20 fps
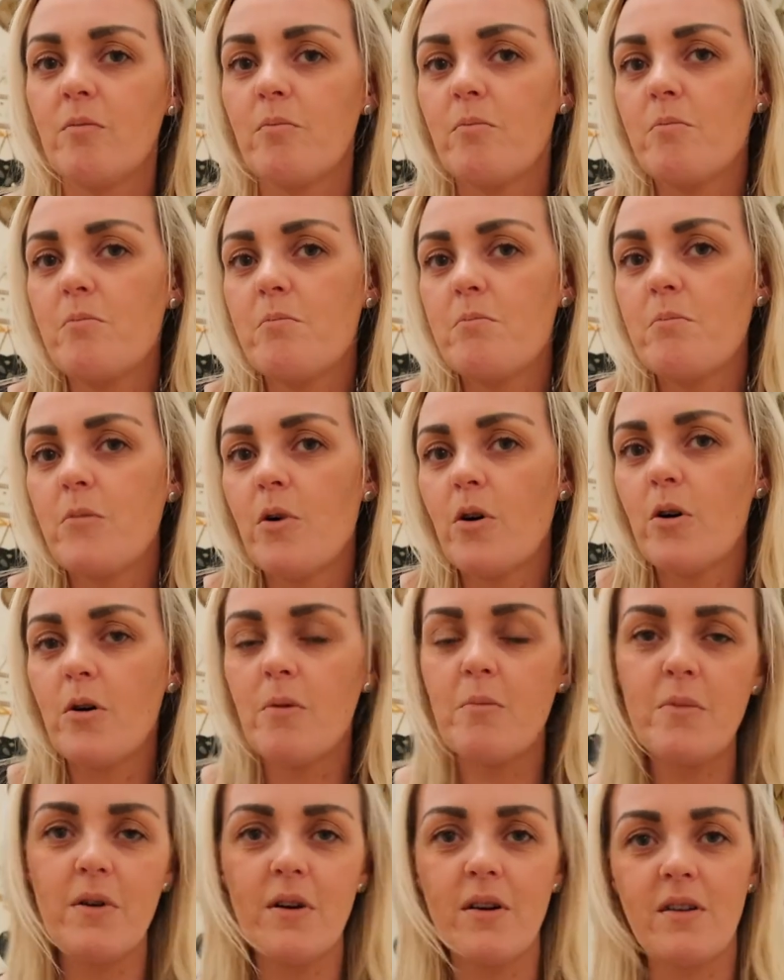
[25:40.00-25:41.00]

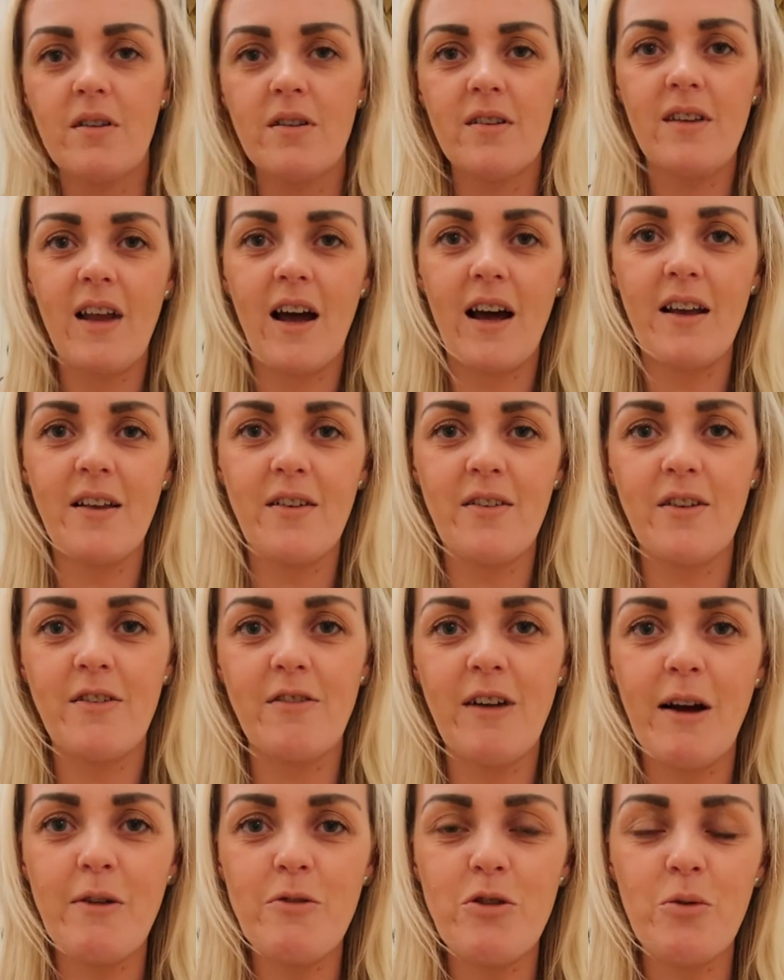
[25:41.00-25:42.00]
mum nice
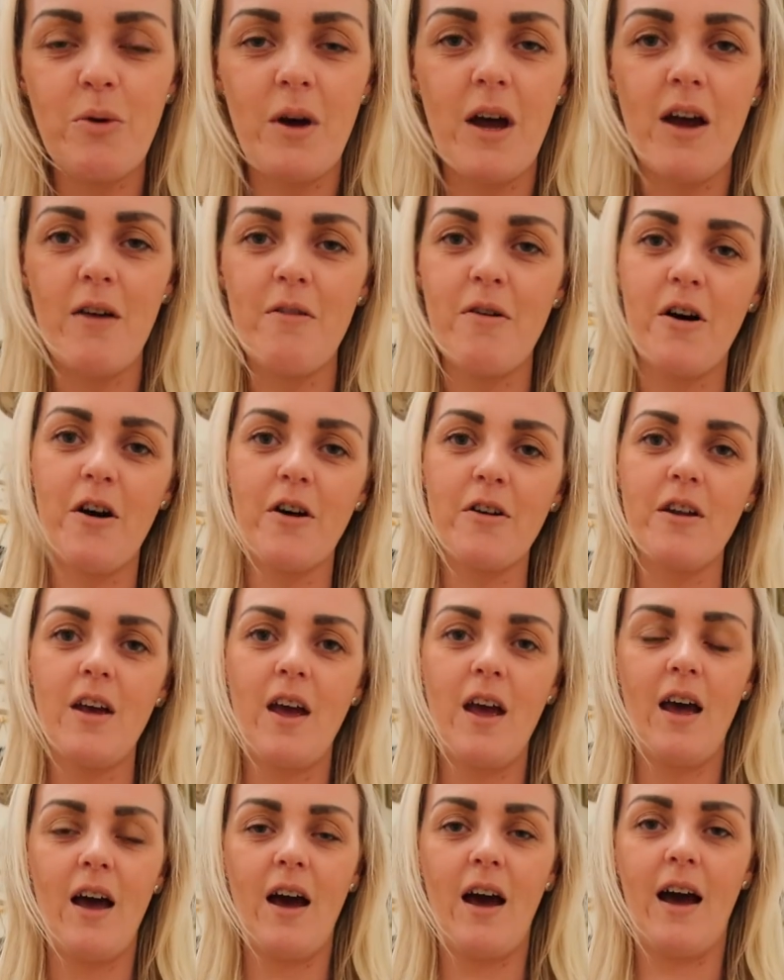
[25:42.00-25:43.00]
loungewear on,
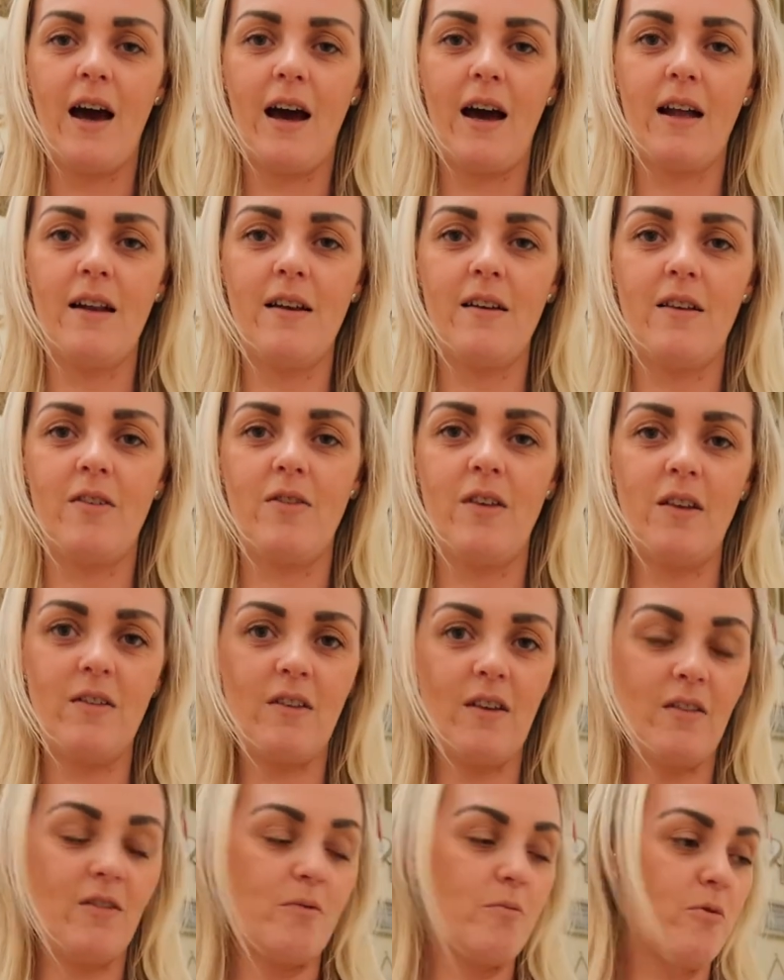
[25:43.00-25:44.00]
and this
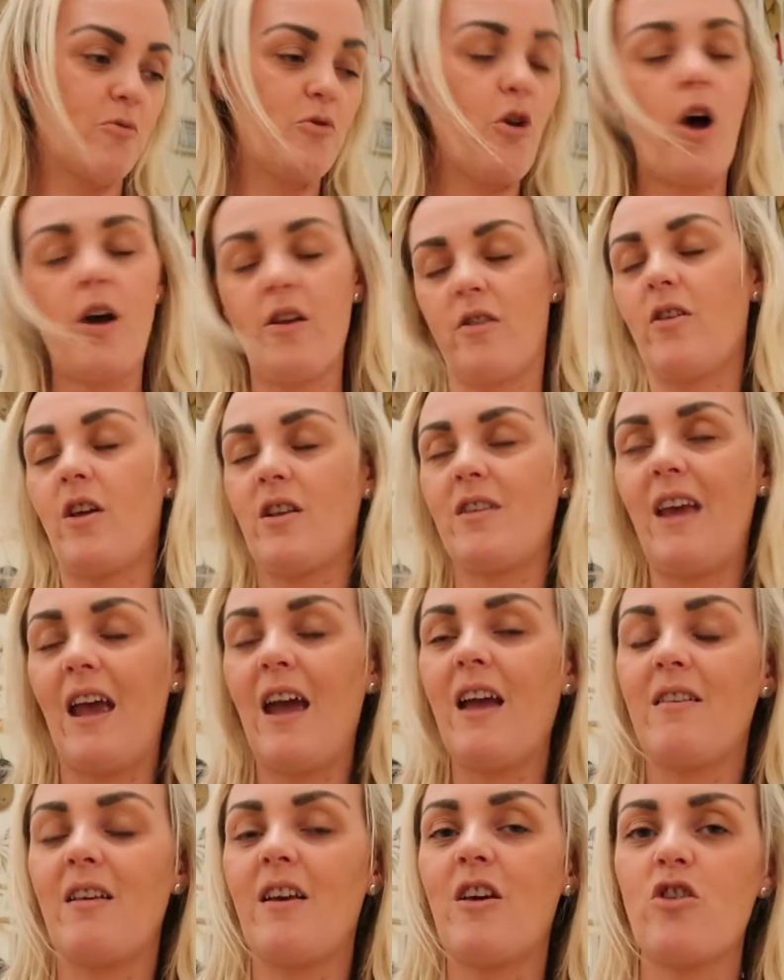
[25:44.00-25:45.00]
is not, it's a
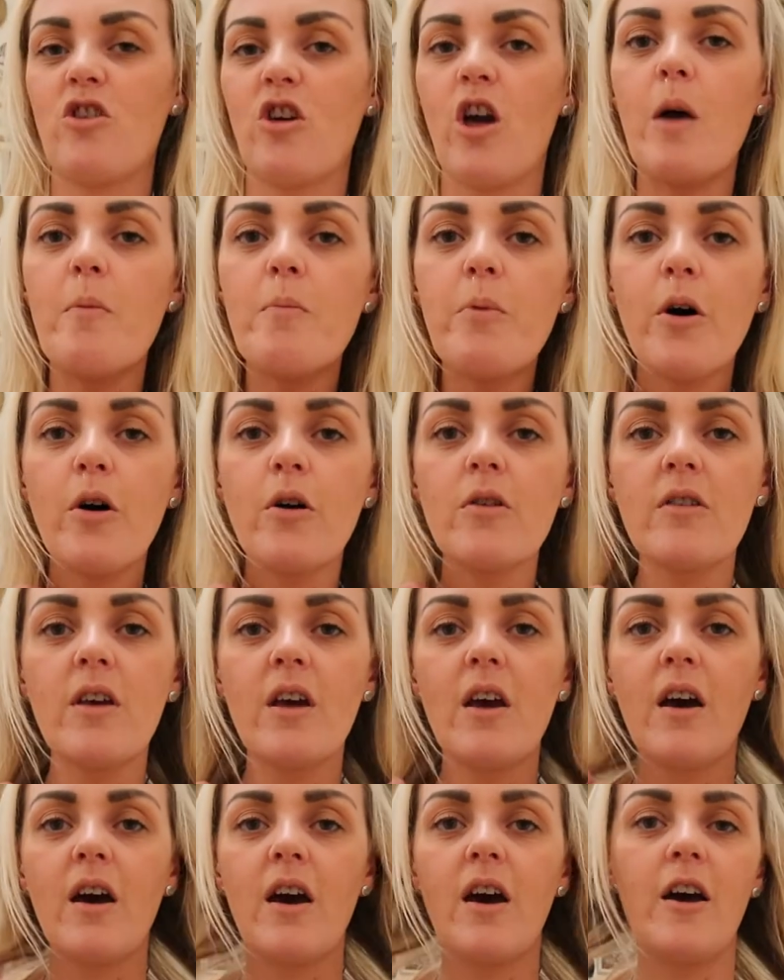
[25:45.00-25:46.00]
day t-shirt, but
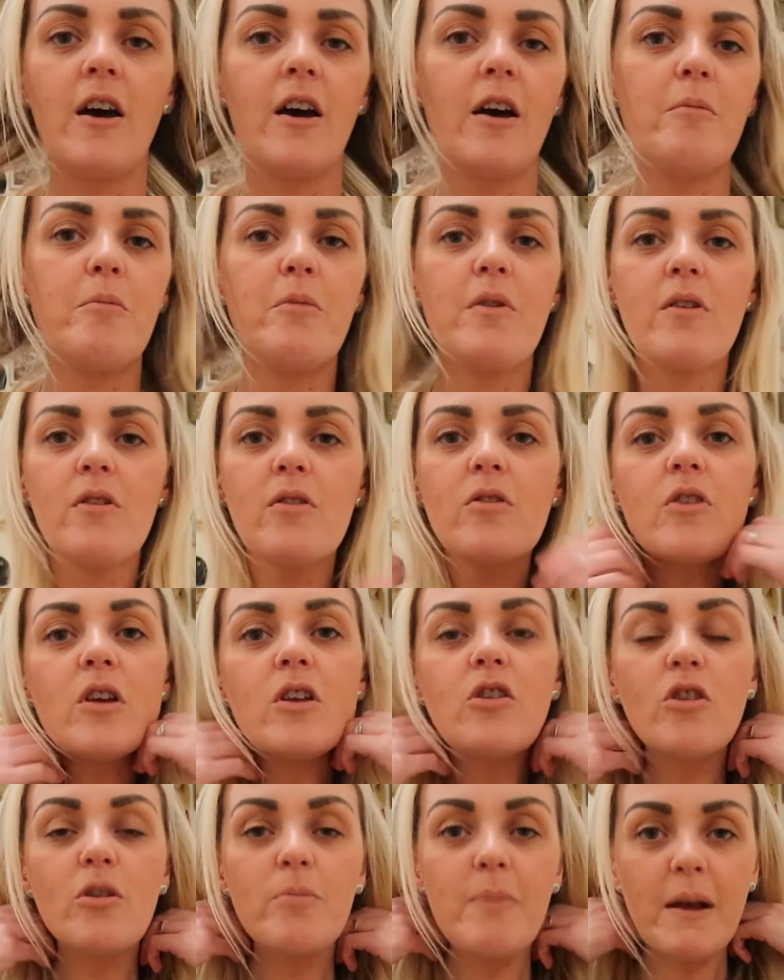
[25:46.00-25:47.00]

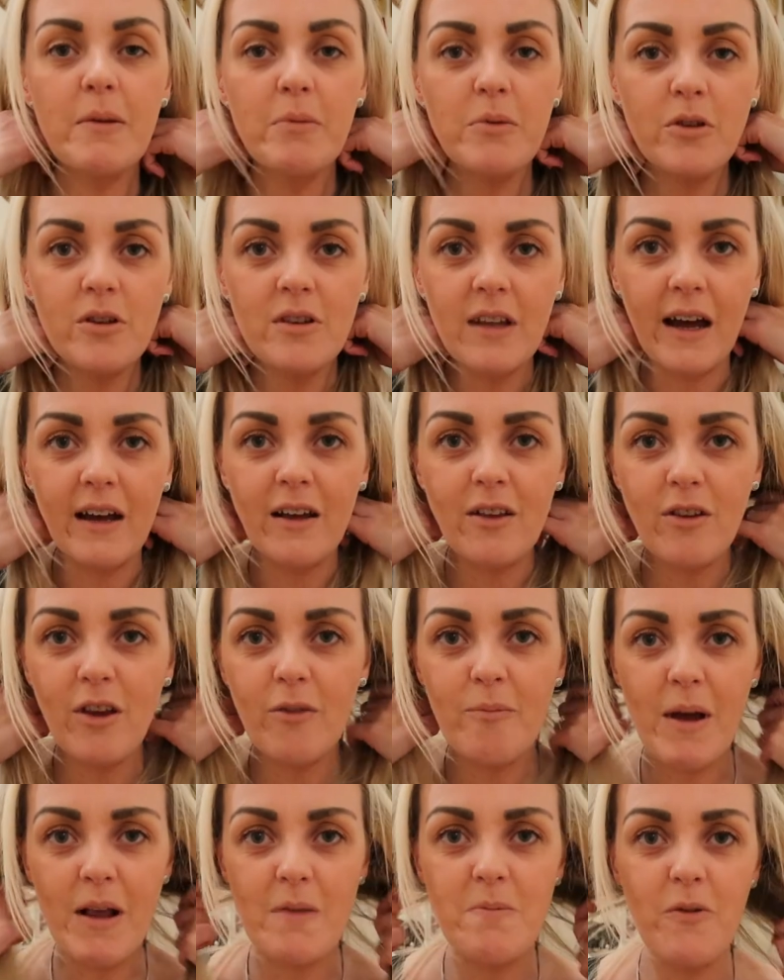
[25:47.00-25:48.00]
it just makes me look nice.
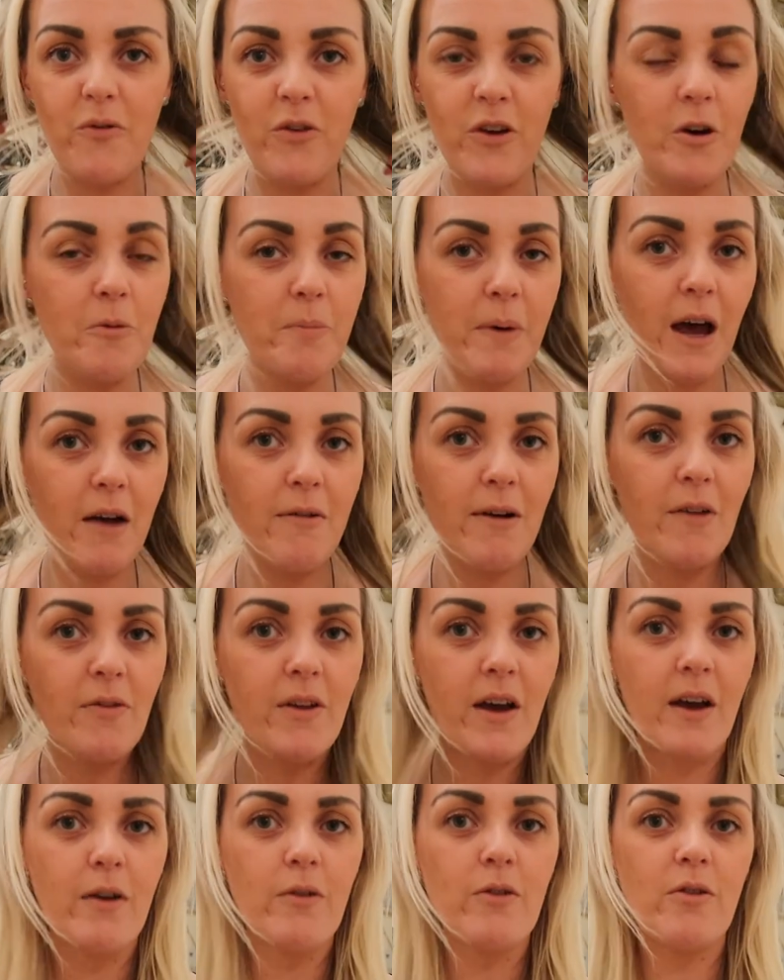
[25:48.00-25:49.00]
It makes me feel better around
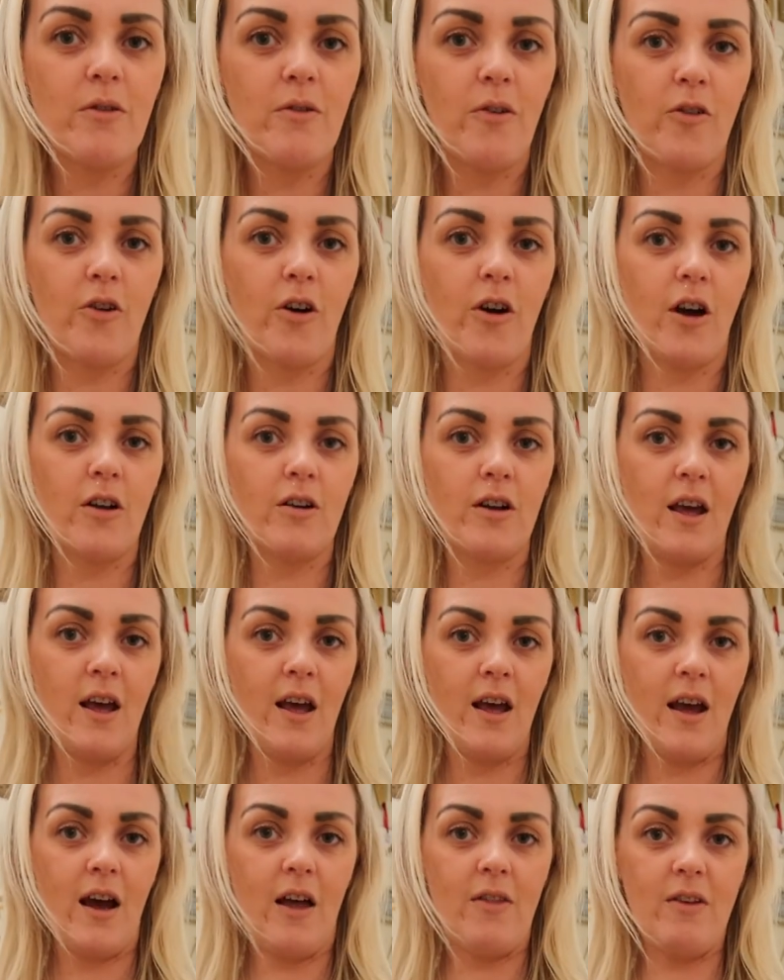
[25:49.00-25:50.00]
the house with, I've got it on.
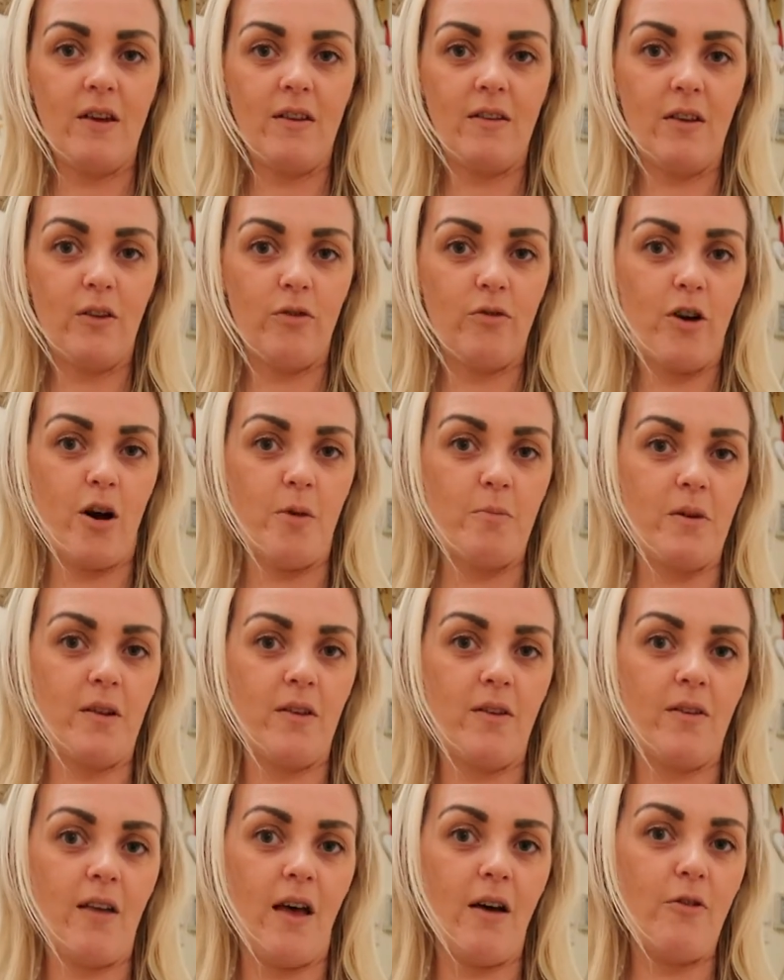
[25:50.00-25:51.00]
And this is from
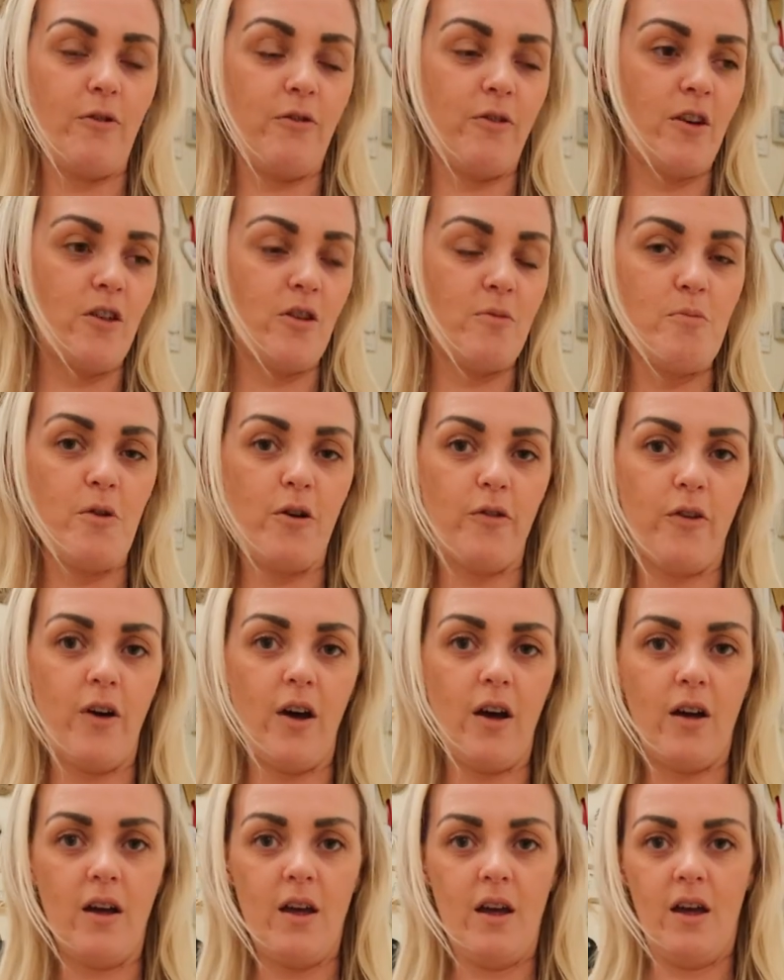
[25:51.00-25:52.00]
Selfish
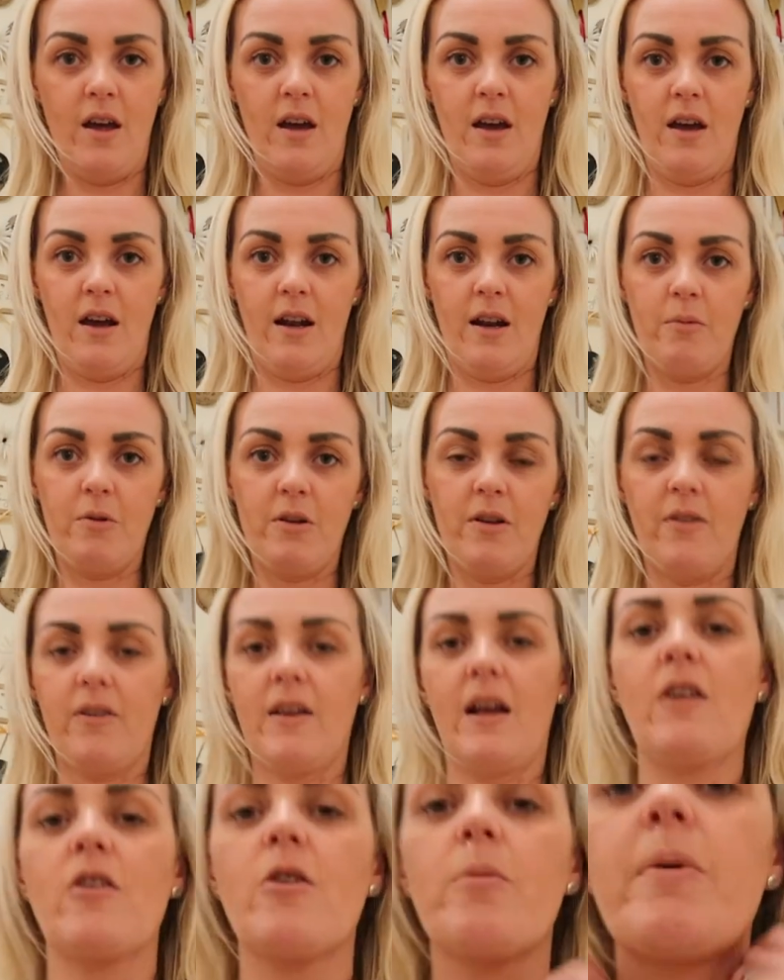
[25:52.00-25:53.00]
Mother, and I'm going to
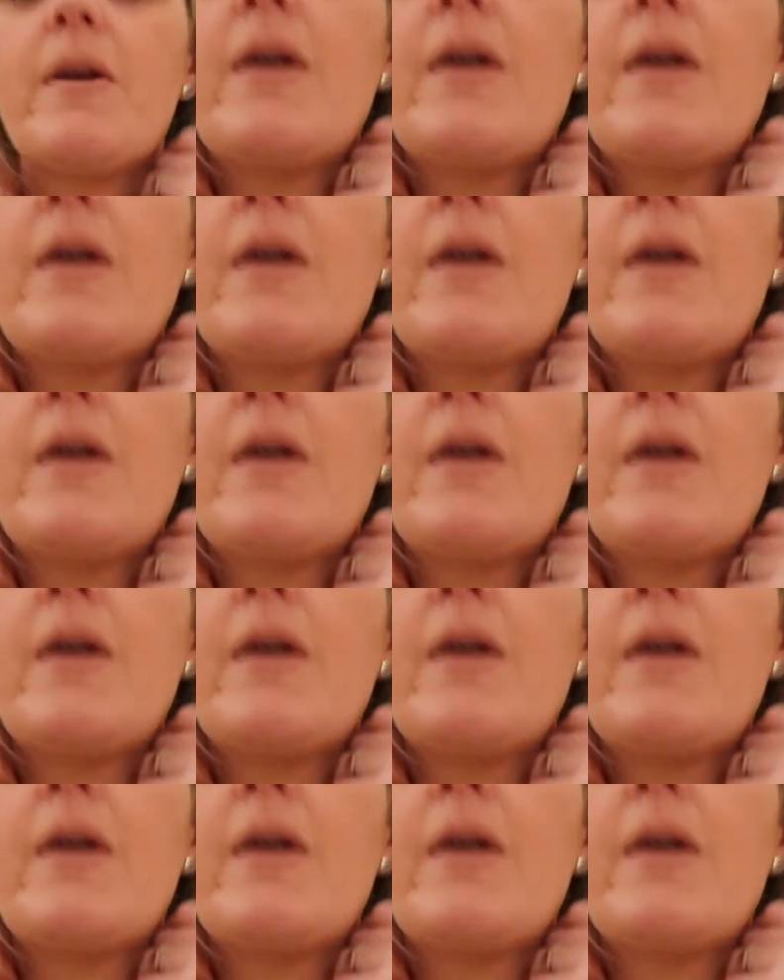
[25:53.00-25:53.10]
stand up